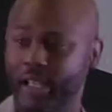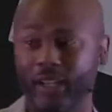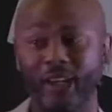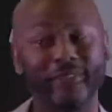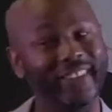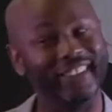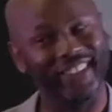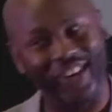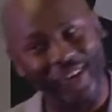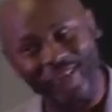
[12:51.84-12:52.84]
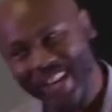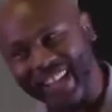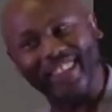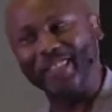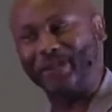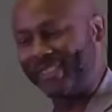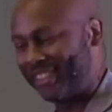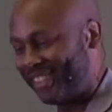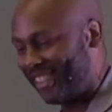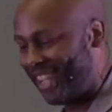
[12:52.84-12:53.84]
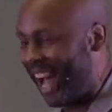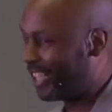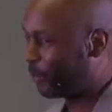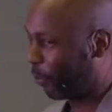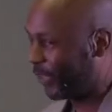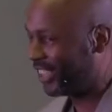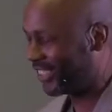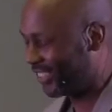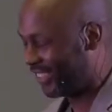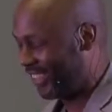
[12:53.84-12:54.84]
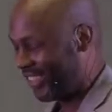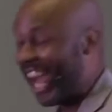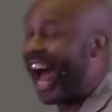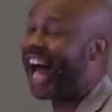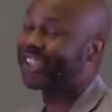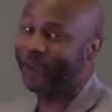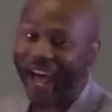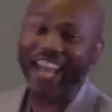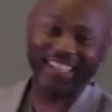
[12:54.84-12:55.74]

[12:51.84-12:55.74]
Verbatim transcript: like, "No, not this one. I just preach." Now I try